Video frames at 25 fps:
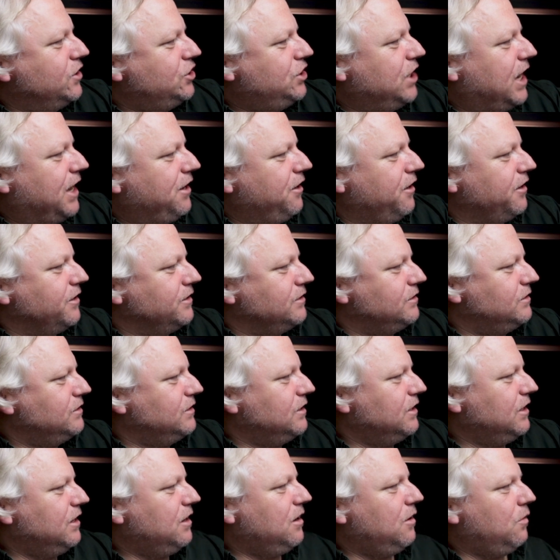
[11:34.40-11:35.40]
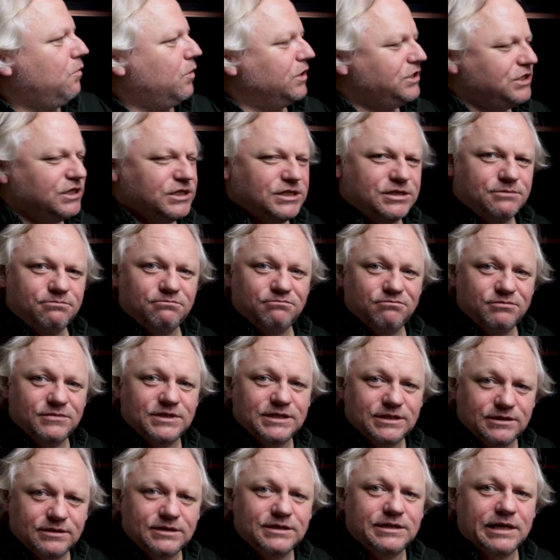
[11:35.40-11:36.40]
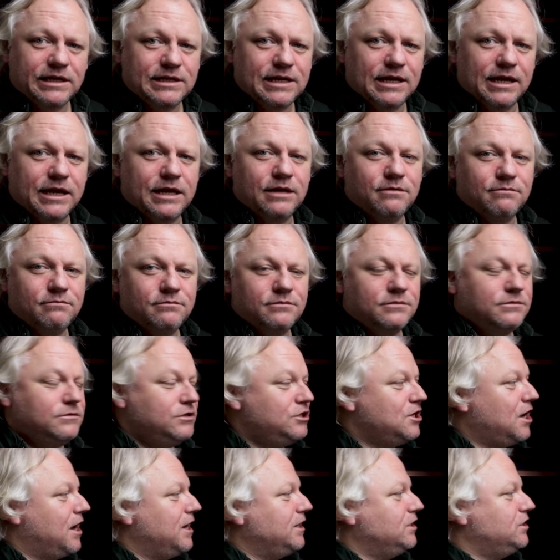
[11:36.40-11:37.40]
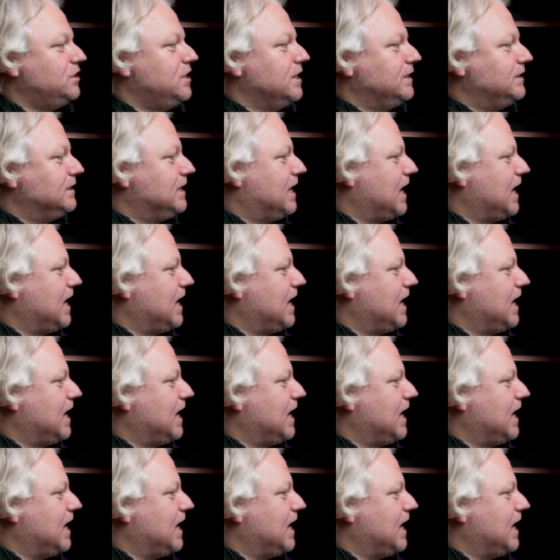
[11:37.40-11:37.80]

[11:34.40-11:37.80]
the shadows, which has subtly changed its